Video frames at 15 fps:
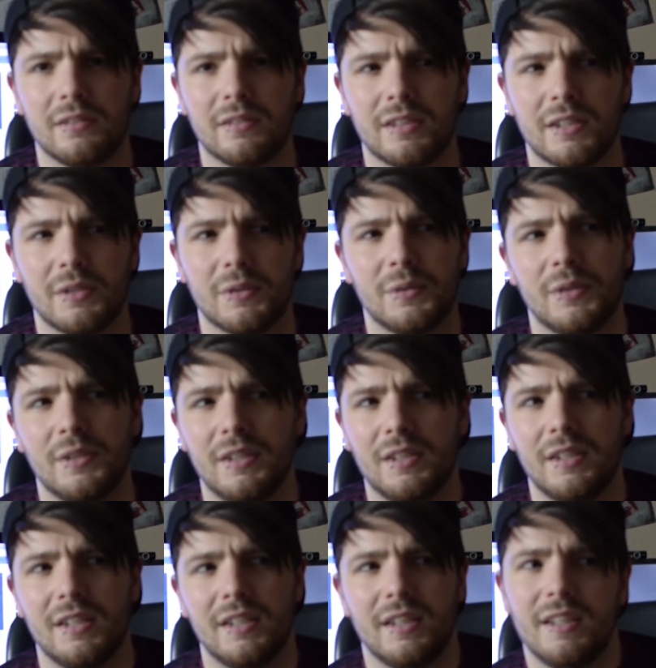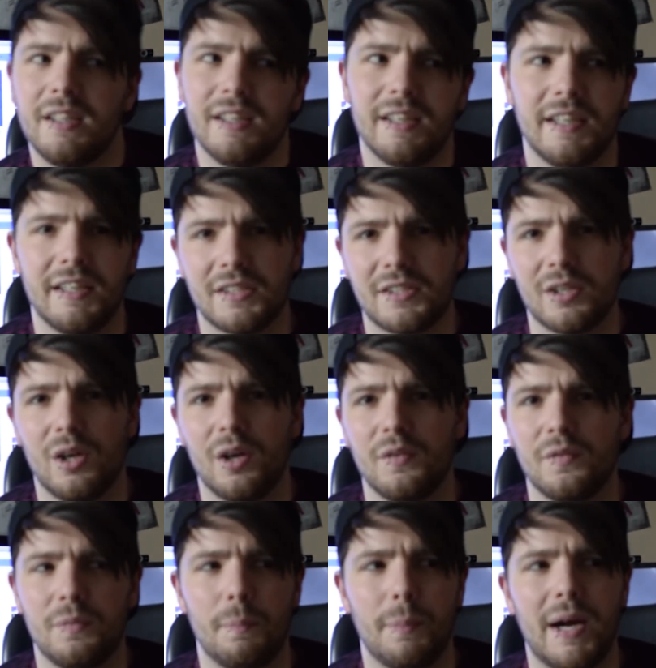So it's sort
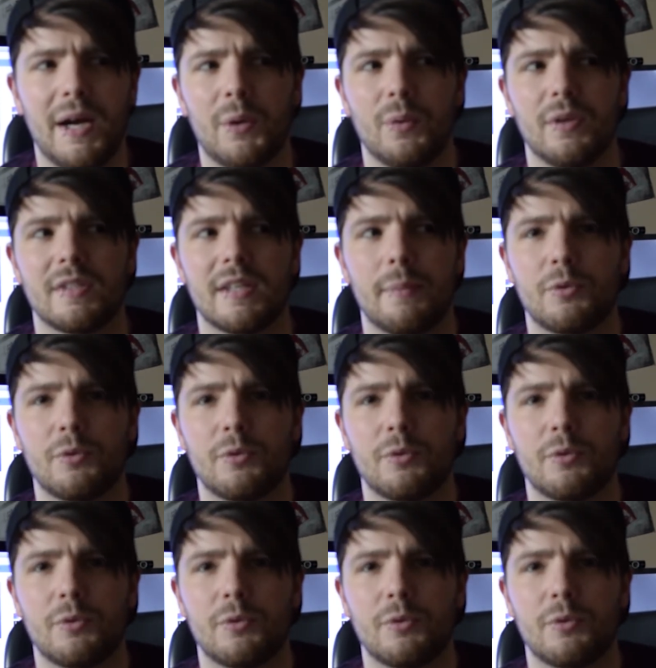of backwards.